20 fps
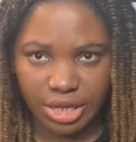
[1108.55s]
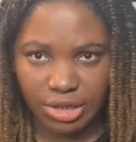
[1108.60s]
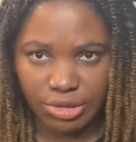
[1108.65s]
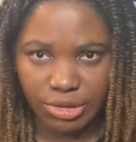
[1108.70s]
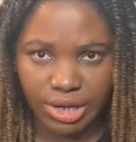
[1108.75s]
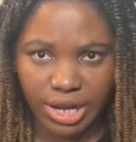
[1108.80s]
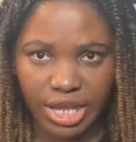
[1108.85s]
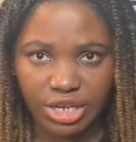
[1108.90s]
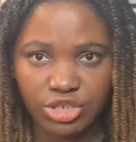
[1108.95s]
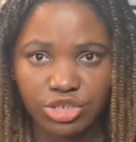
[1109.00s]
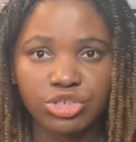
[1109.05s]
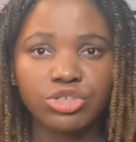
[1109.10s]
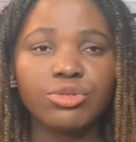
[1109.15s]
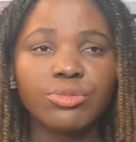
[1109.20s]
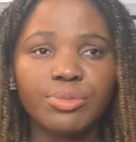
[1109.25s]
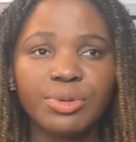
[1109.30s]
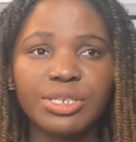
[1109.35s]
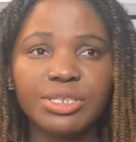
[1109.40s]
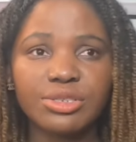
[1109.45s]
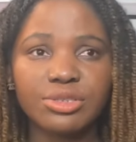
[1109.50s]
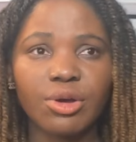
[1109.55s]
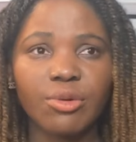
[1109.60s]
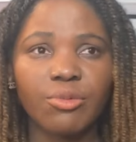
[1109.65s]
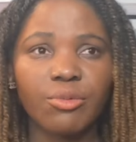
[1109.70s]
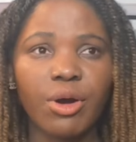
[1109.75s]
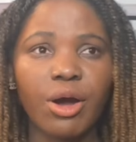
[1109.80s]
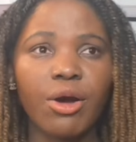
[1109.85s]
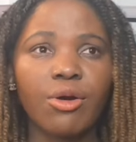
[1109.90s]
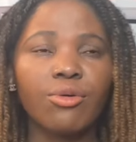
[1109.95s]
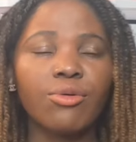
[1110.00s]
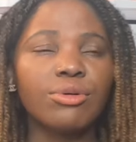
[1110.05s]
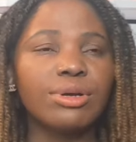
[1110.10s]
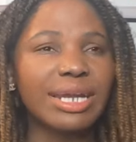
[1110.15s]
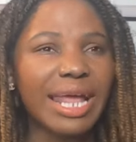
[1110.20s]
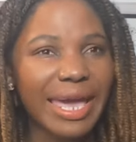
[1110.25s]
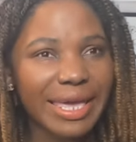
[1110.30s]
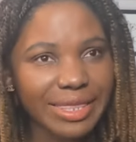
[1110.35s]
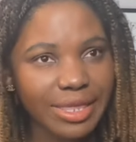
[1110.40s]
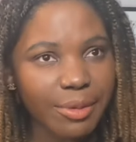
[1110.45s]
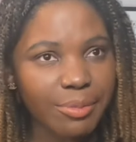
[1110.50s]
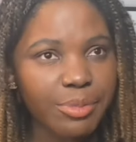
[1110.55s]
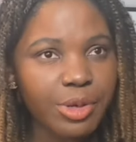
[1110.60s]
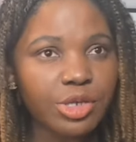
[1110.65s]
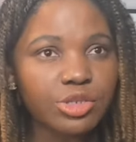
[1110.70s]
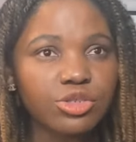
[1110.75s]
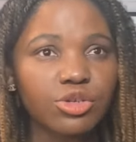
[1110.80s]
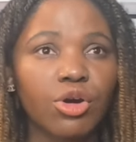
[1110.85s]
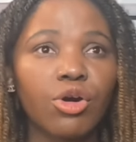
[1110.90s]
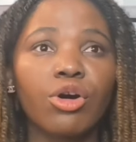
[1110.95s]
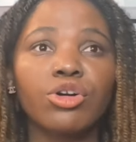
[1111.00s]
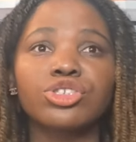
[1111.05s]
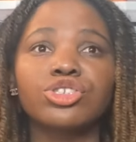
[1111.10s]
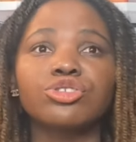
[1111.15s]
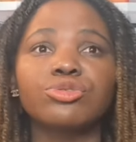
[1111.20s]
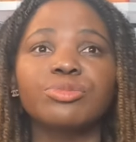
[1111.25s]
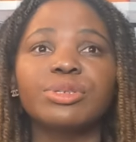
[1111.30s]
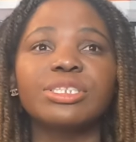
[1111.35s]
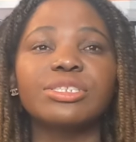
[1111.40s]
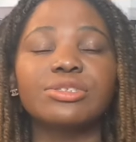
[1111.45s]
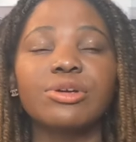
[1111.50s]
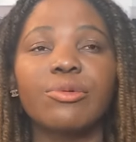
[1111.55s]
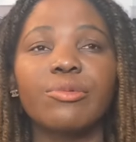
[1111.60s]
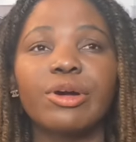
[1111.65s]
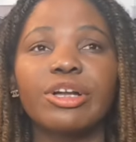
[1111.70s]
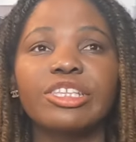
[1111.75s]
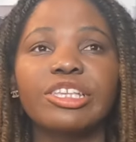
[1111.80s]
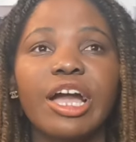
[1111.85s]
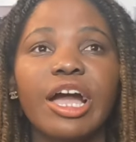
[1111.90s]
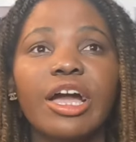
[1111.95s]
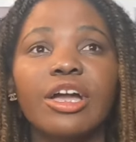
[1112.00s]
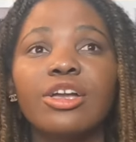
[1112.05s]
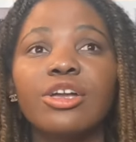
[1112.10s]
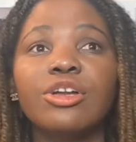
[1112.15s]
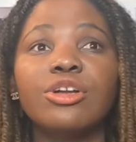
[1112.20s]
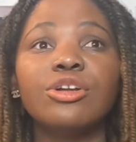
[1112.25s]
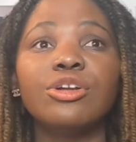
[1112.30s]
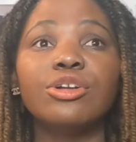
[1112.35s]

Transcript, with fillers: that you like should be someone who like that person or should be someone that